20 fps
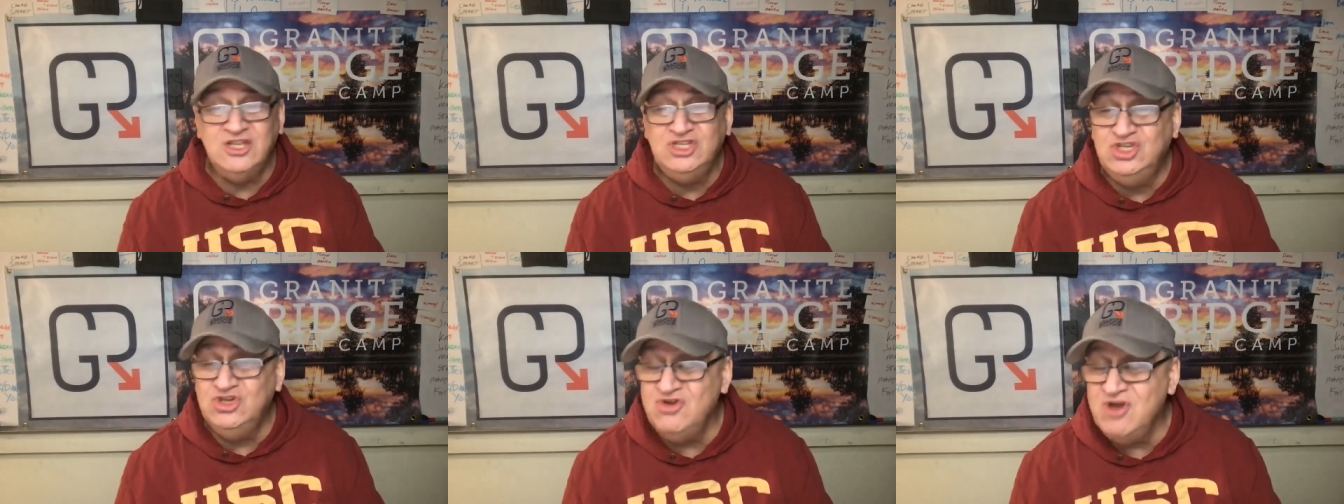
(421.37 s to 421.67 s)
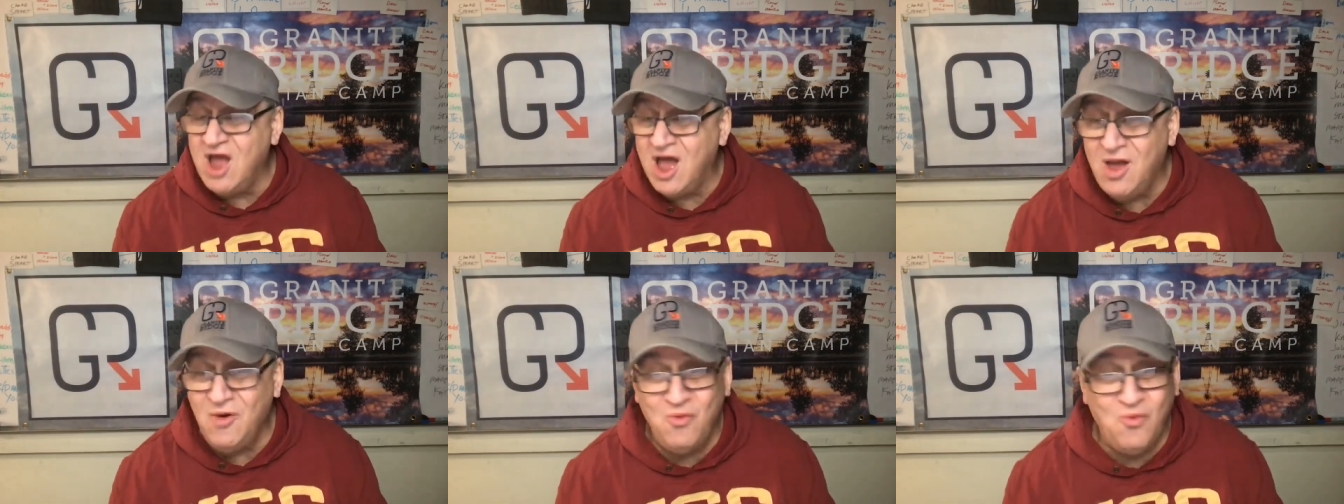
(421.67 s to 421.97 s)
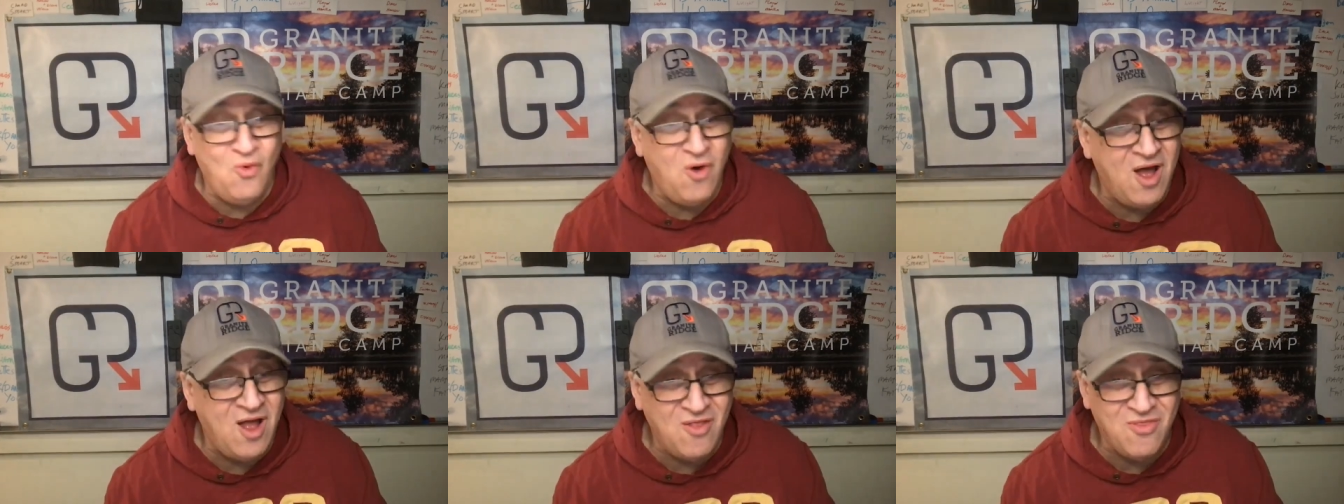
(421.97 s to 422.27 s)
do not
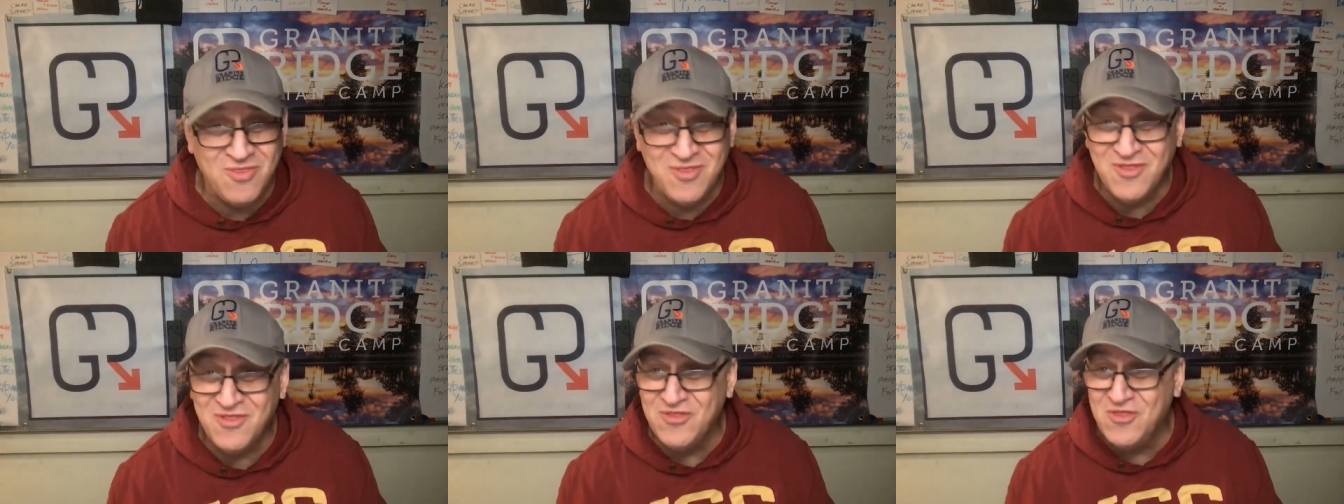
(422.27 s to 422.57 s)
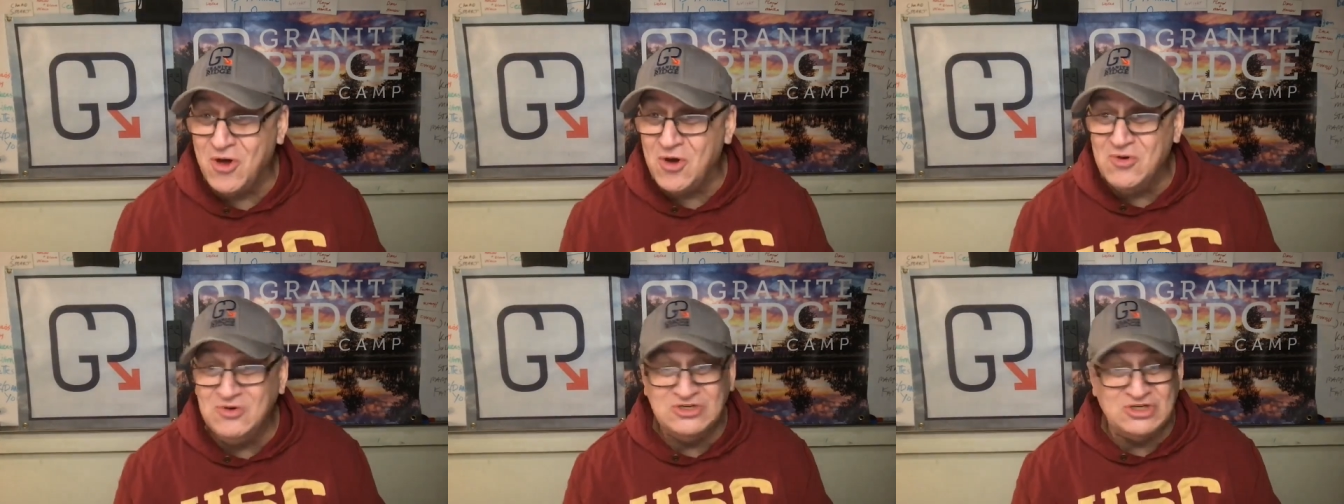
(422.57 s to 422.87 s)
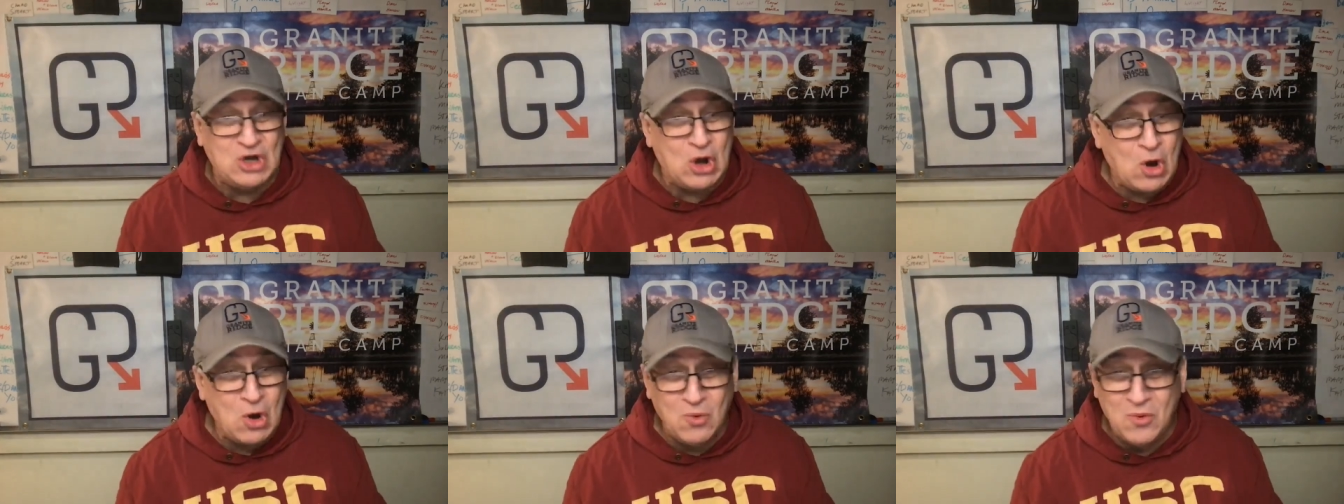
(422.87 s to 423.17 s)
want those
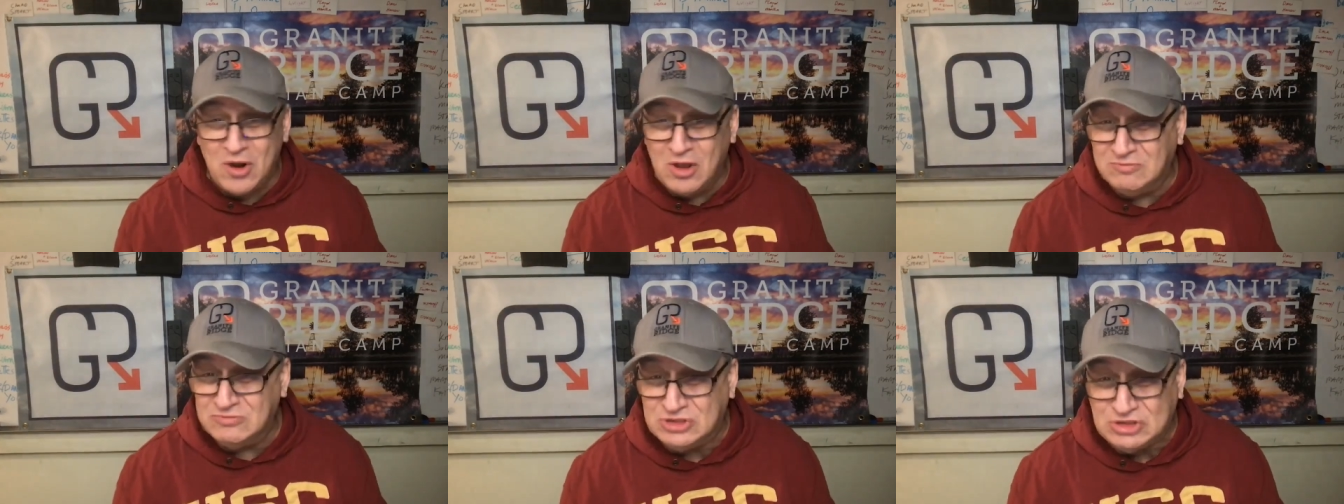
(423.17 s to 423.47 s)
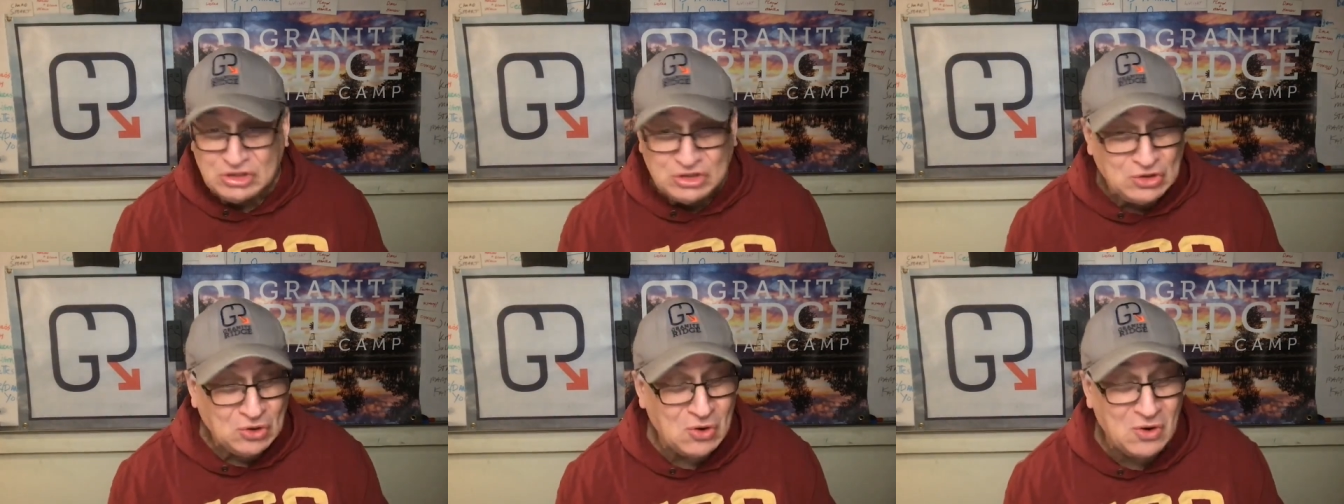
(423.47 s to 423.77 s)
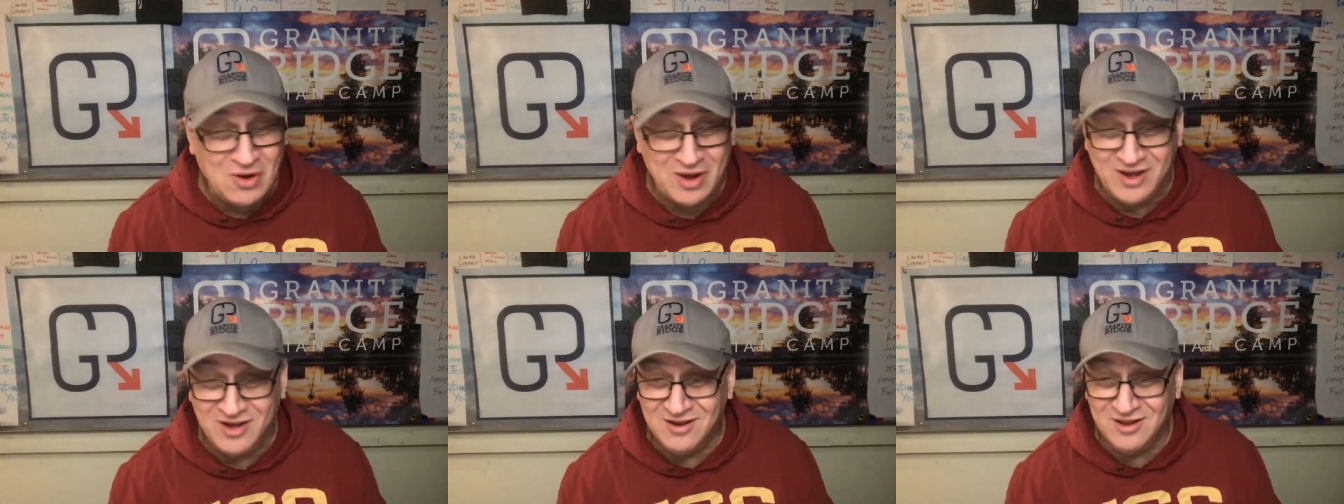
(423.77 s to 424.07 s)
in our realm
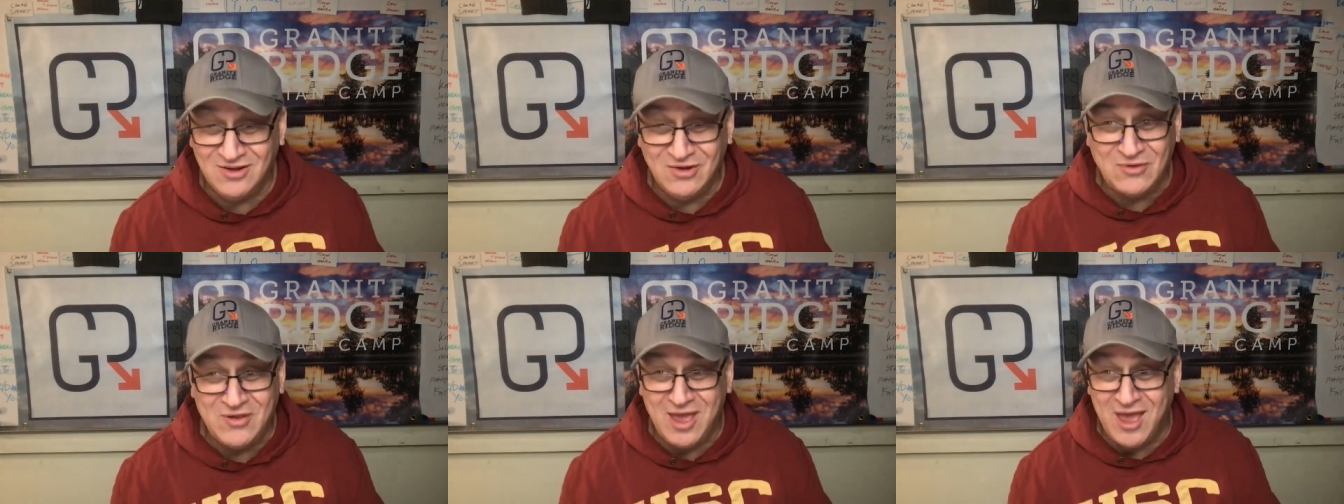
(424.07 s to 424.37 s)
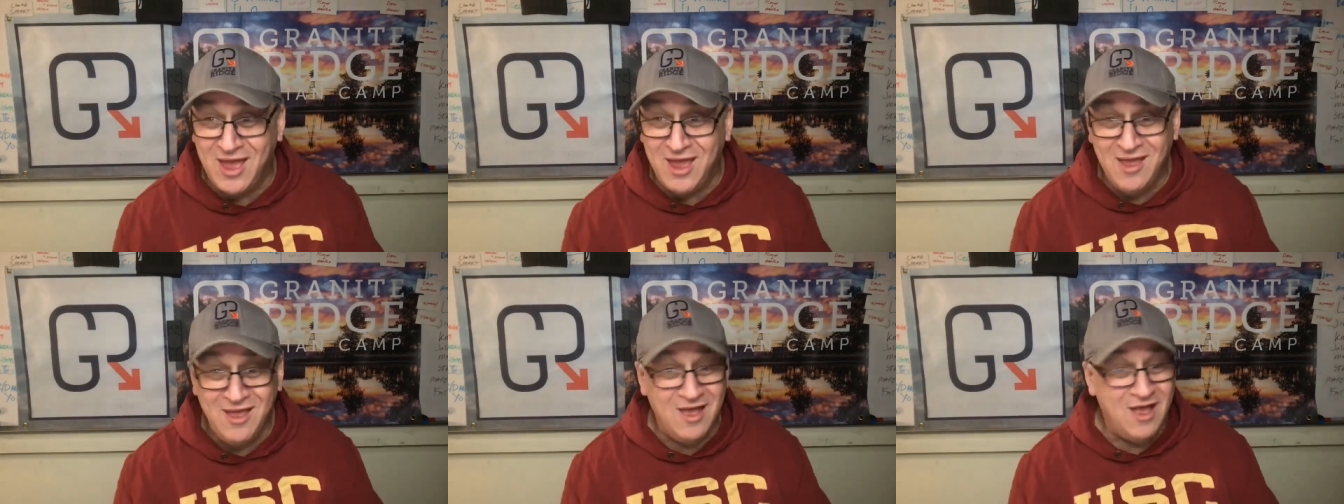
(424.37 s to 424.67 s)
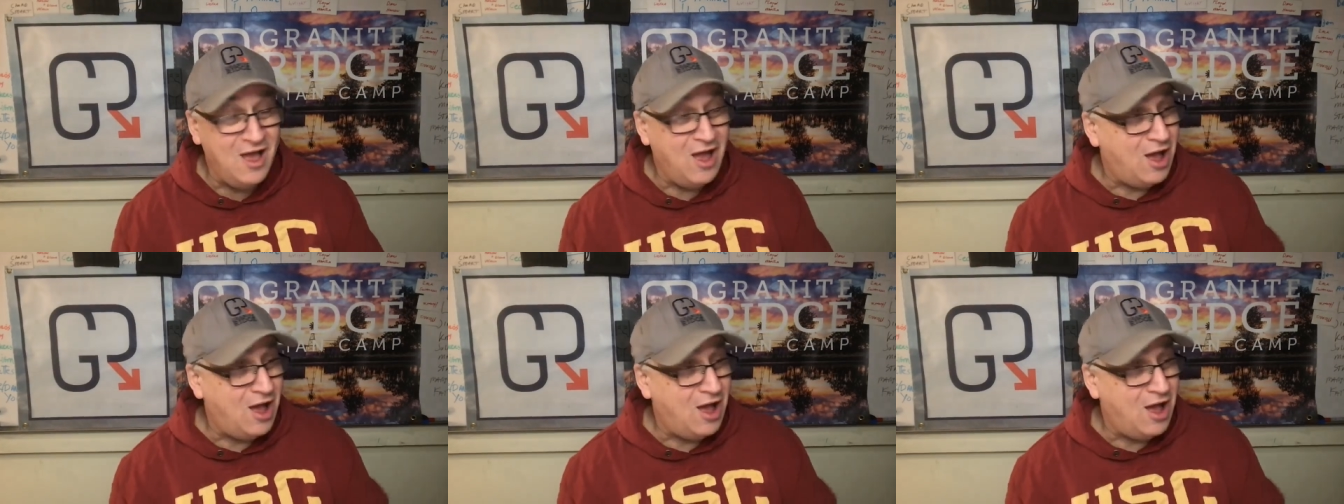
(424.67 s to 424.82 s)
destroyed, okay?